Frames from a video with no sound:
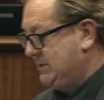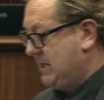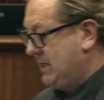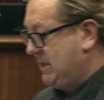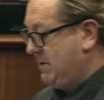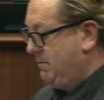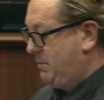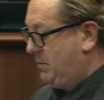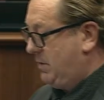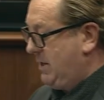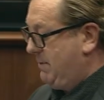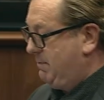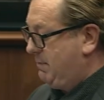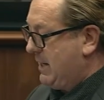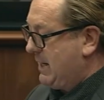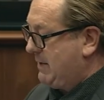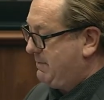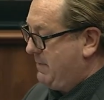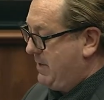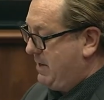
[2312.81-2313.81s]
They can bully,
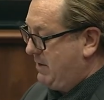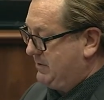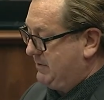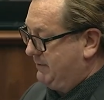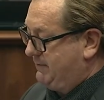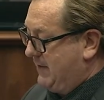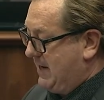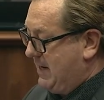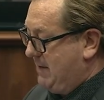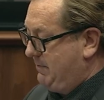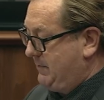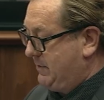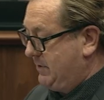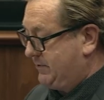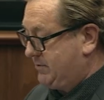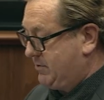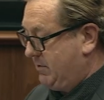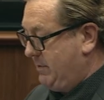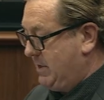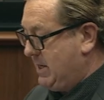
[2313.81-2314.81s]
blackmail, defame,
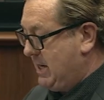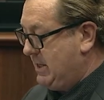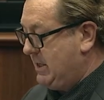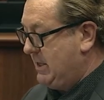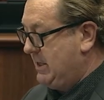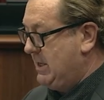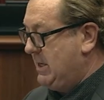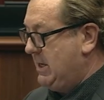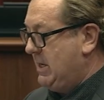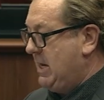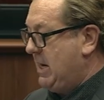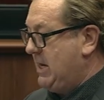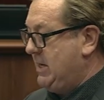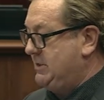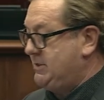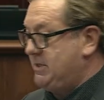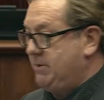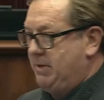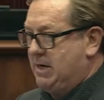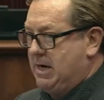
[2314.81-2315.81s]
discriminate and
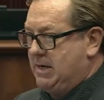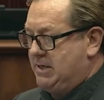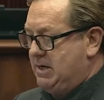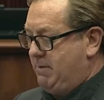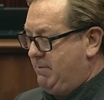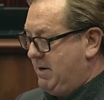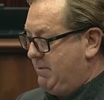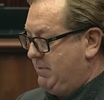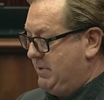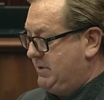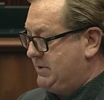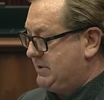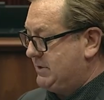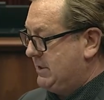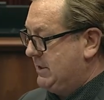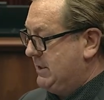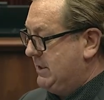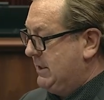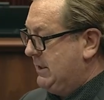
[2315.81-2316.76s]
intimidate their members